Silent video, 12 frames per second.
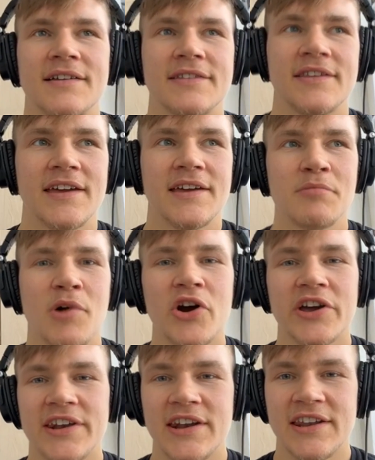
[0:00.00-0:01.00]
they
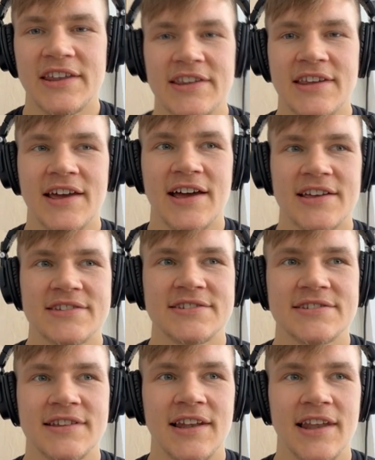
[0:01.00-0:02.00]
marketed it
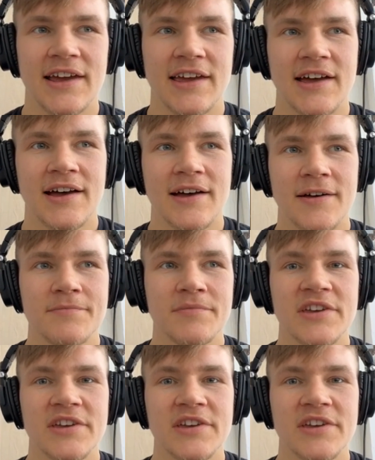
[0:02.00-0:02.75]
as like a